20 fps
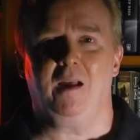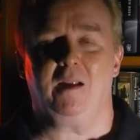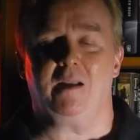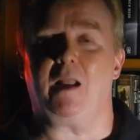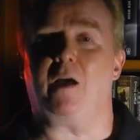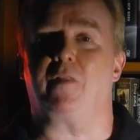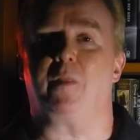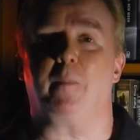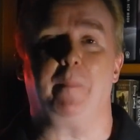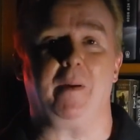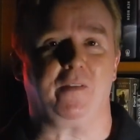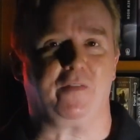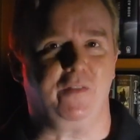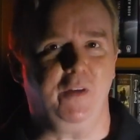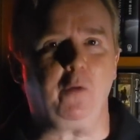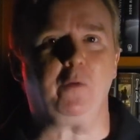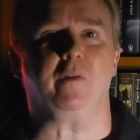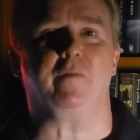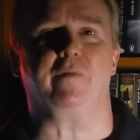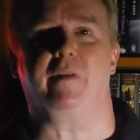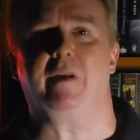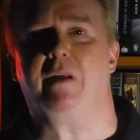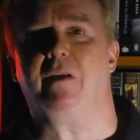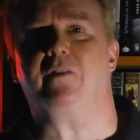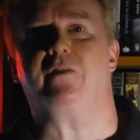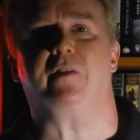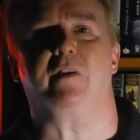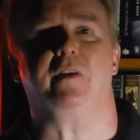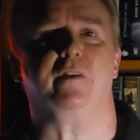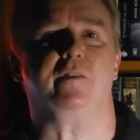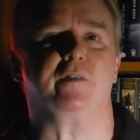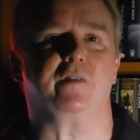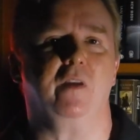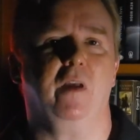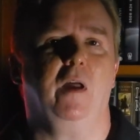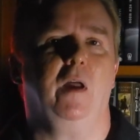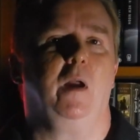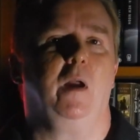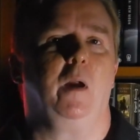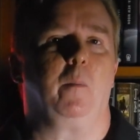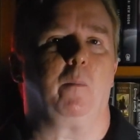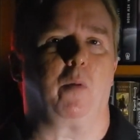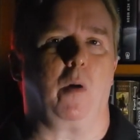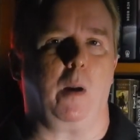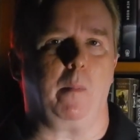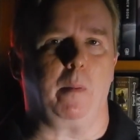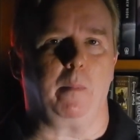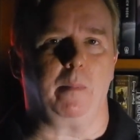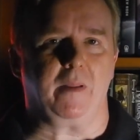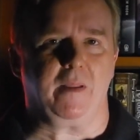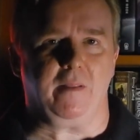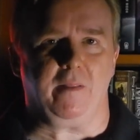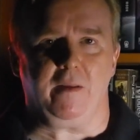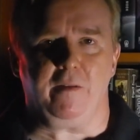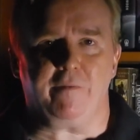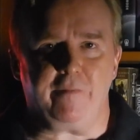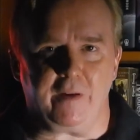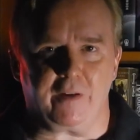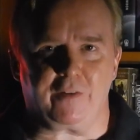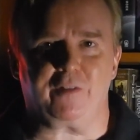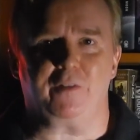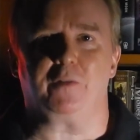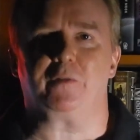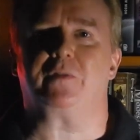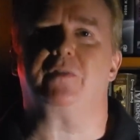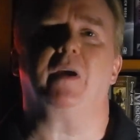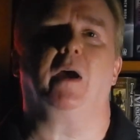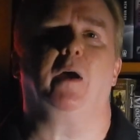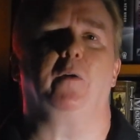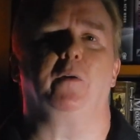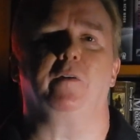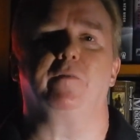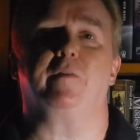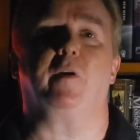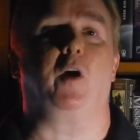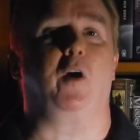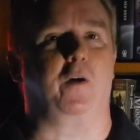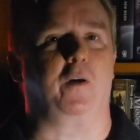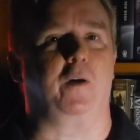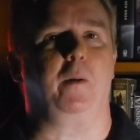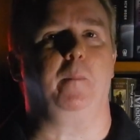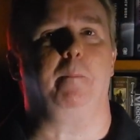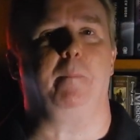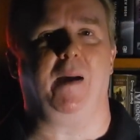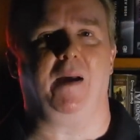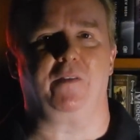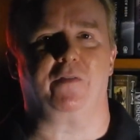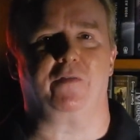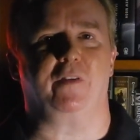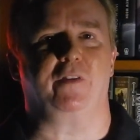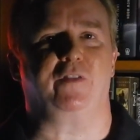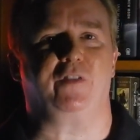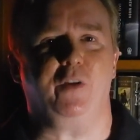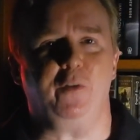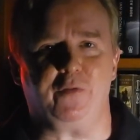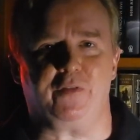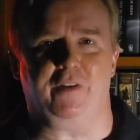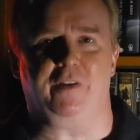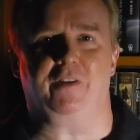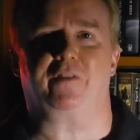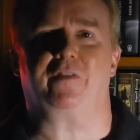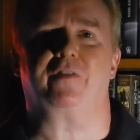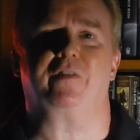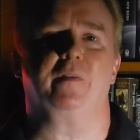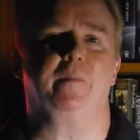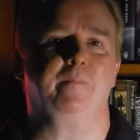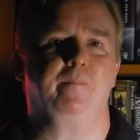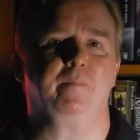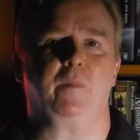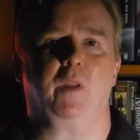Now, the best known of these is probably the fictional town of Arkham, Massachusetts,